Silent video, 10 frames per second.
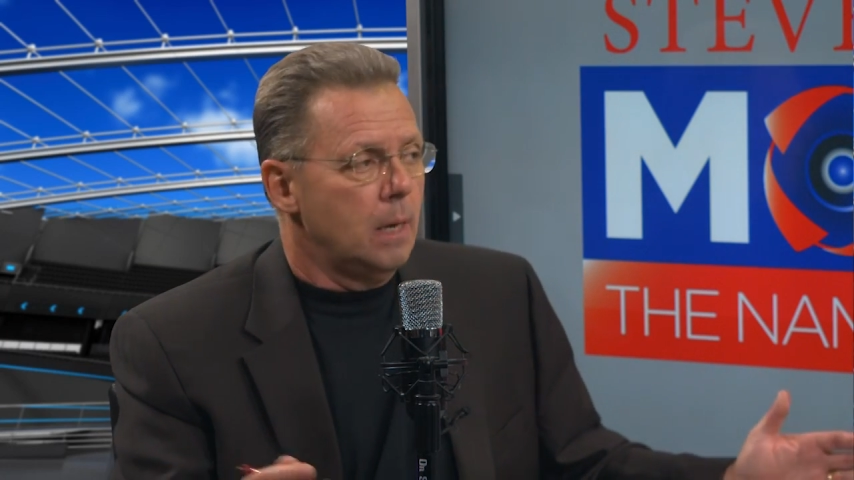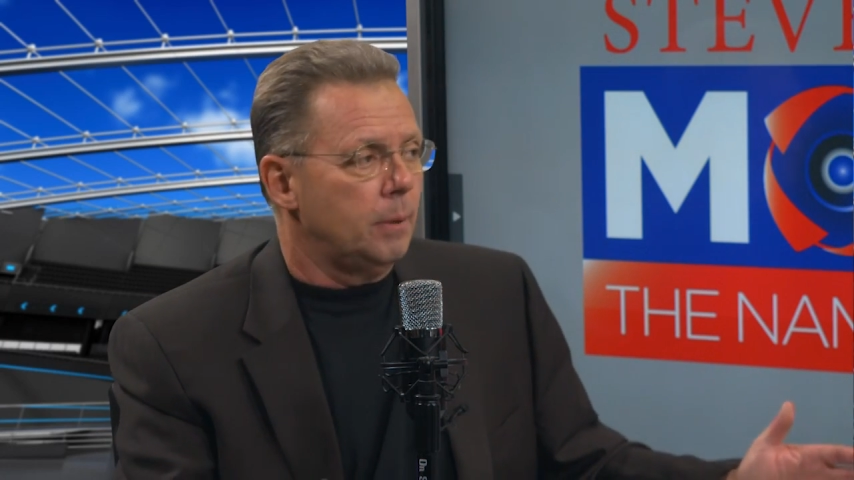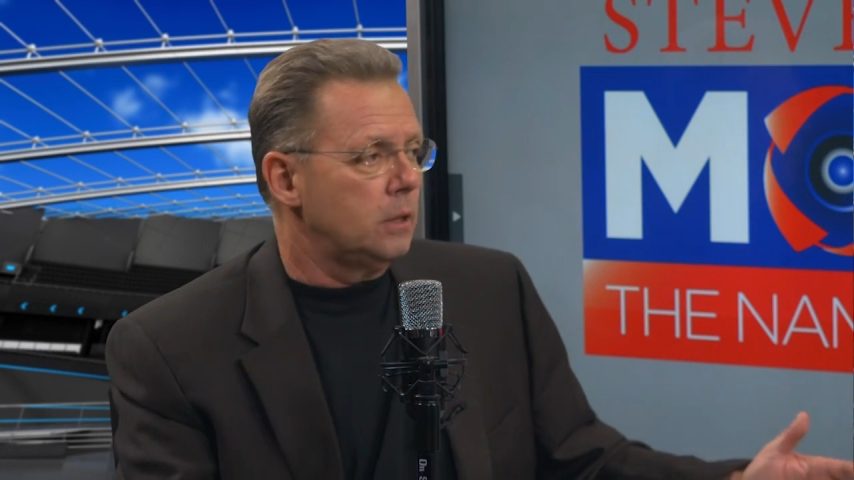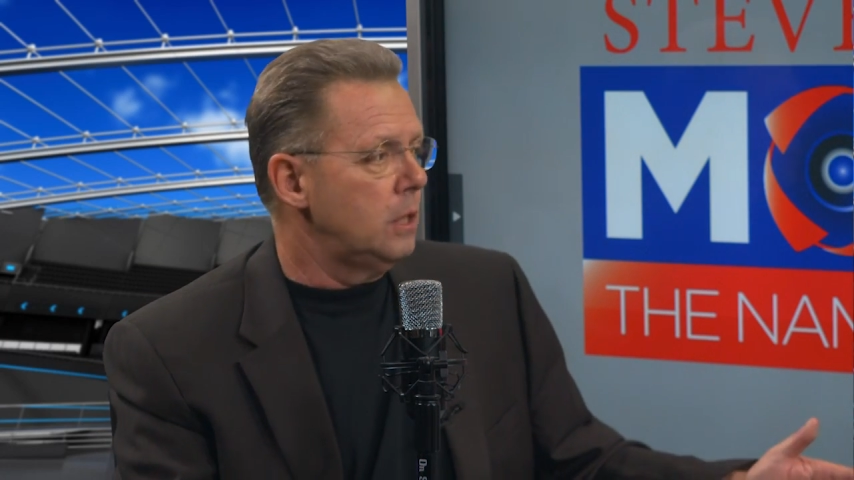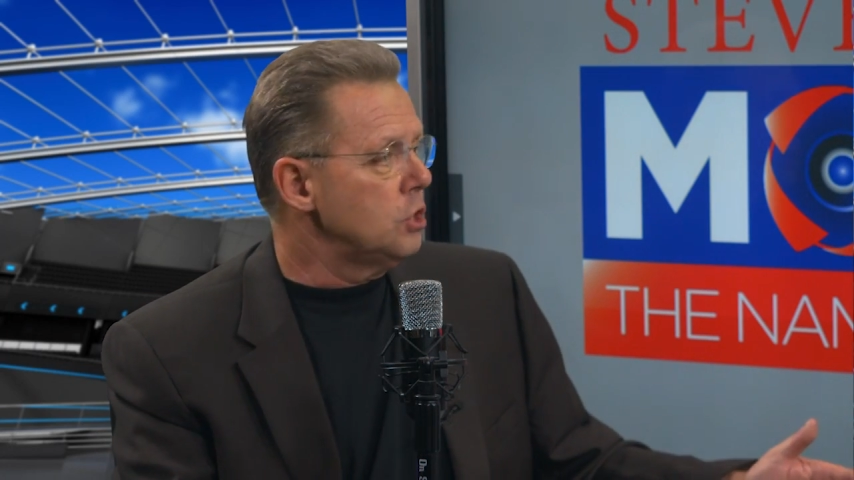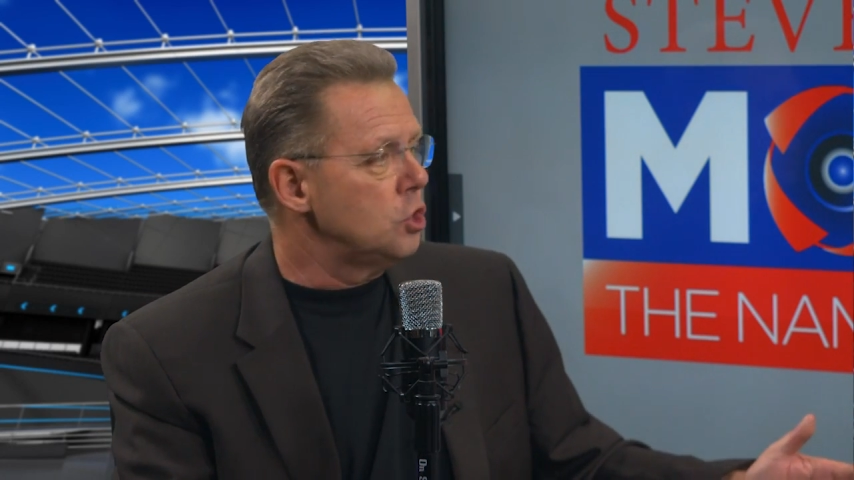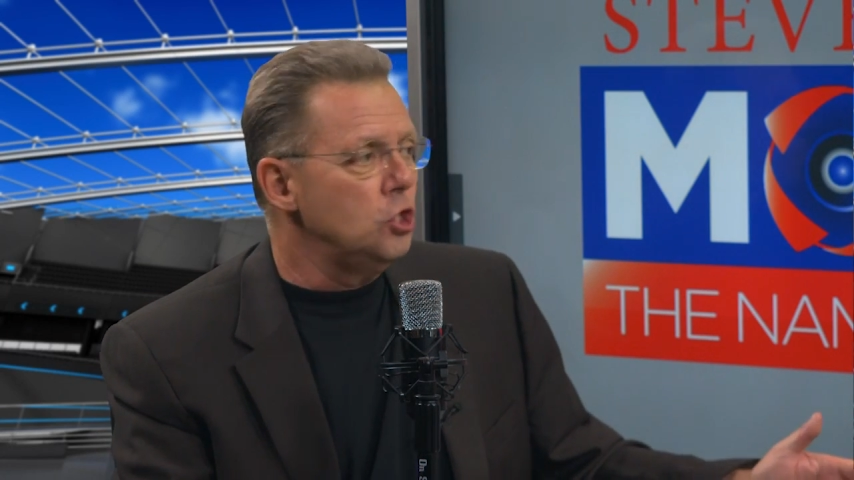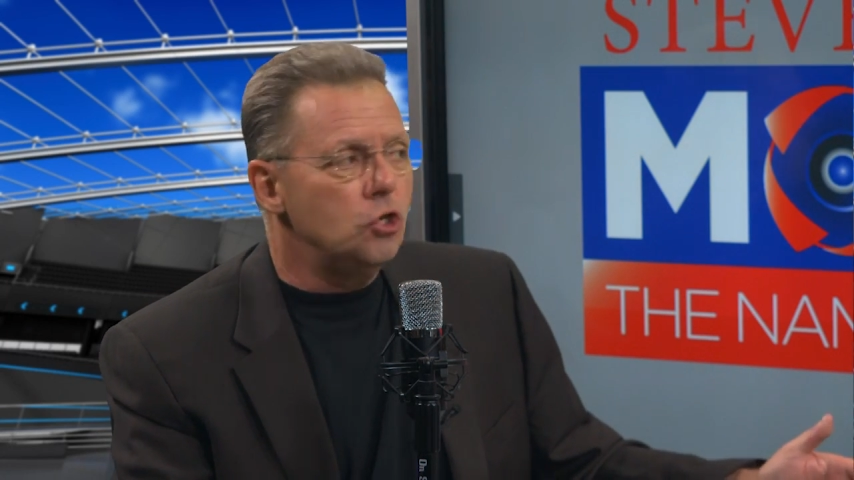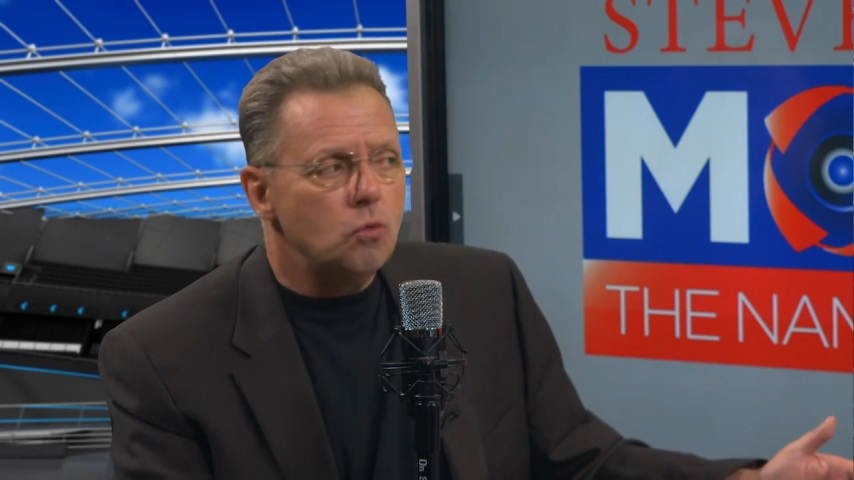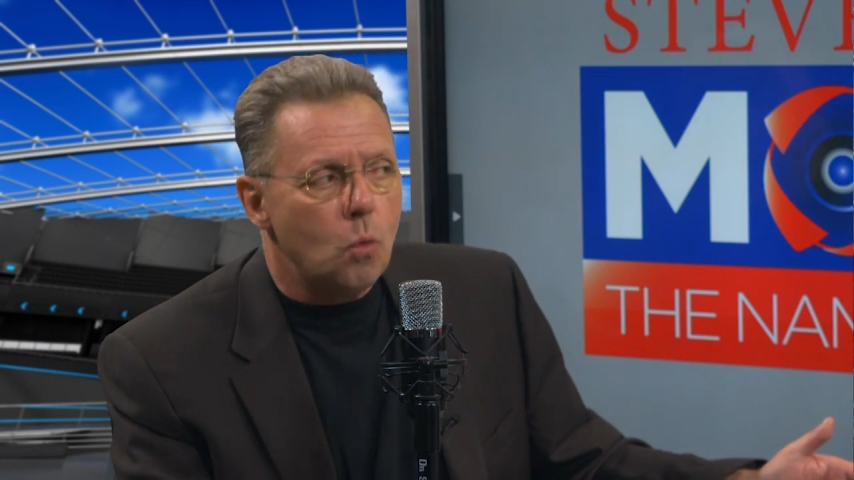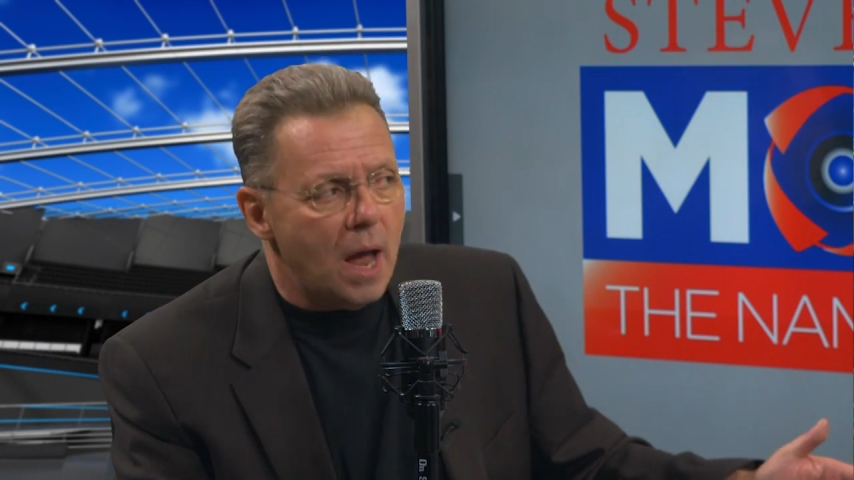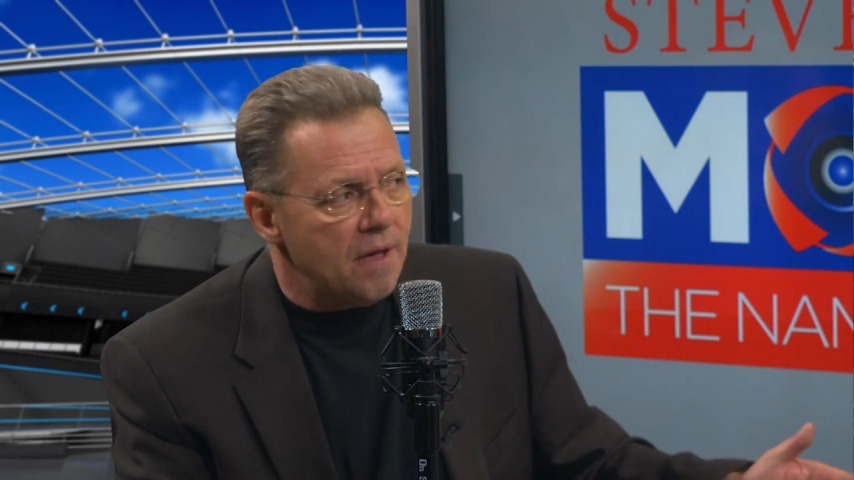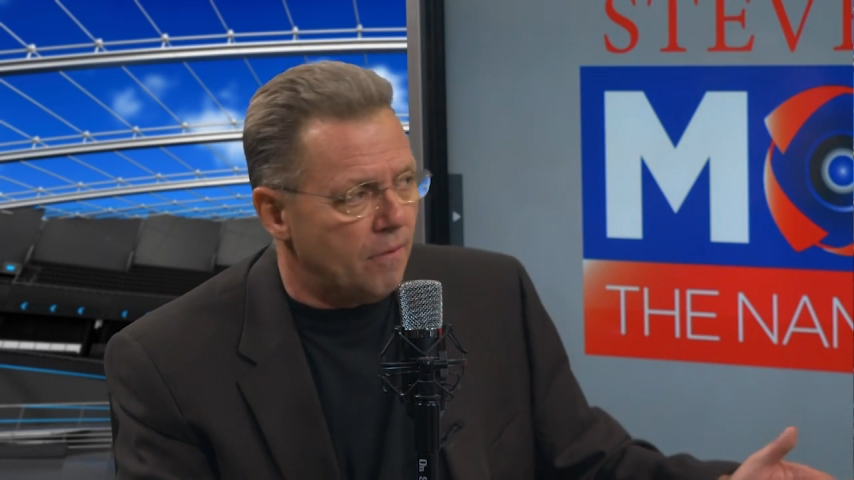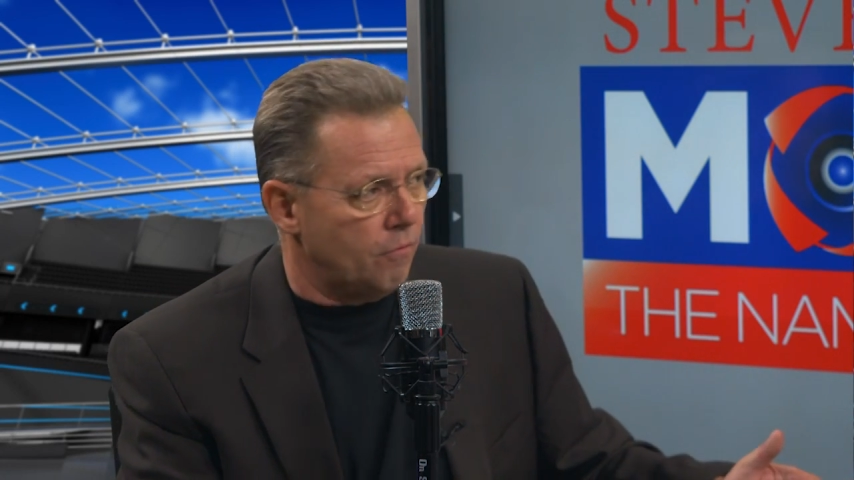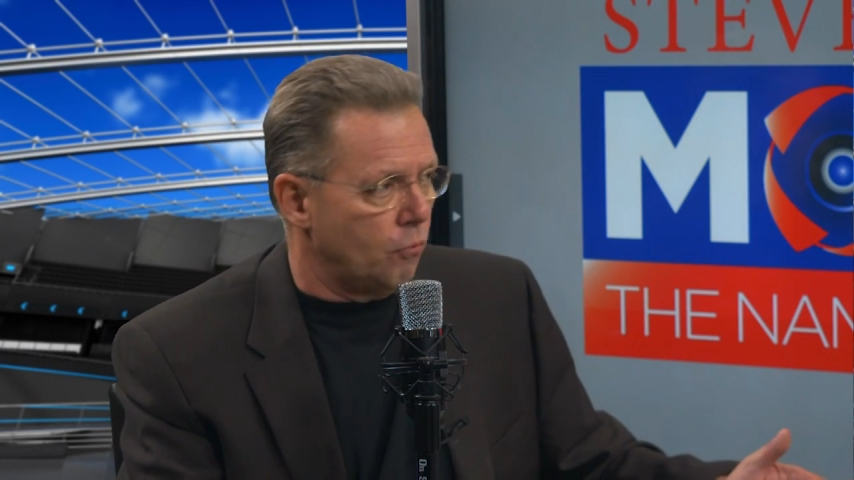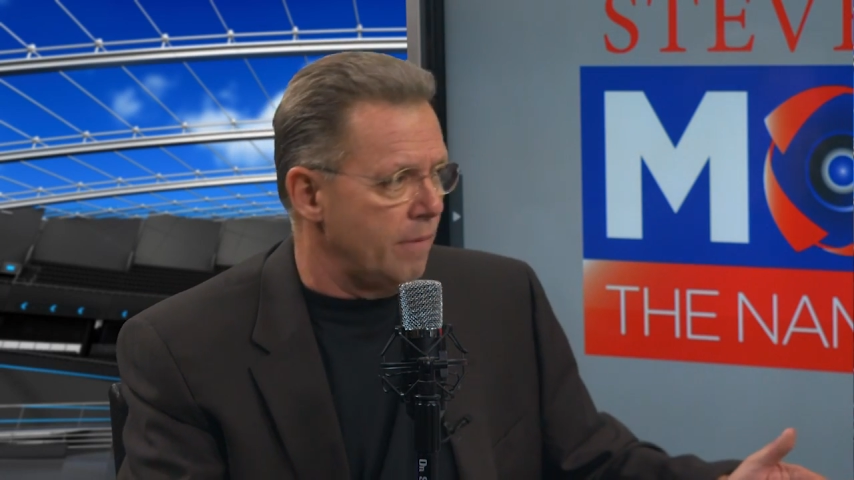But this new wave of